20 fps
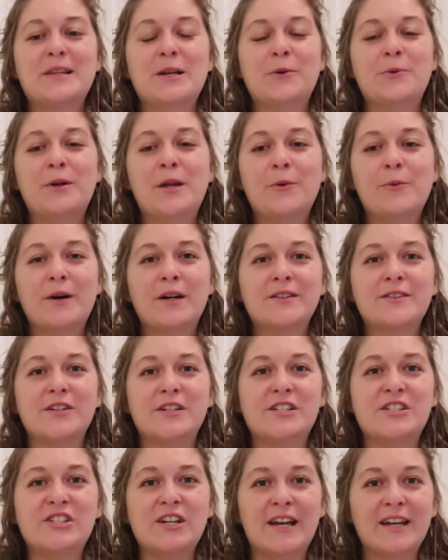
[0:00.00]
we want a
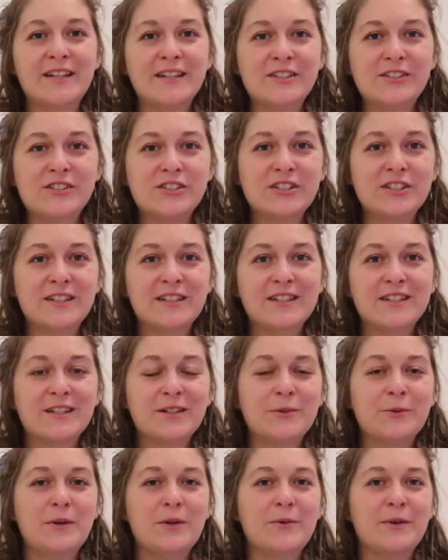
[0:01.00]
change,
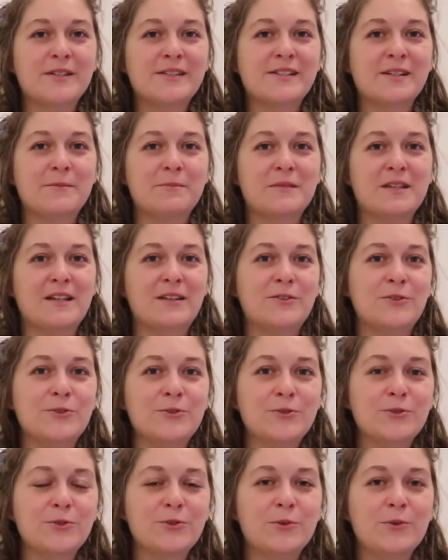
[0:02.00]
we want something
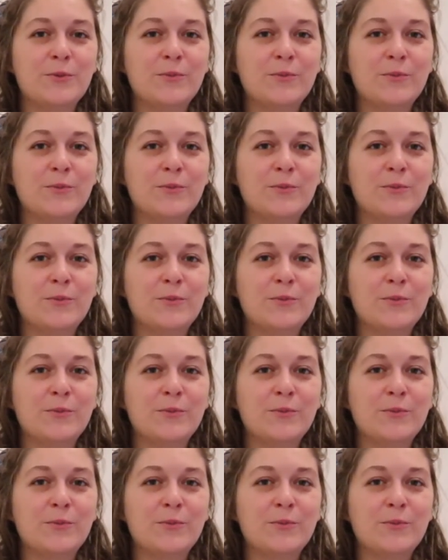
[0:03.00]
new,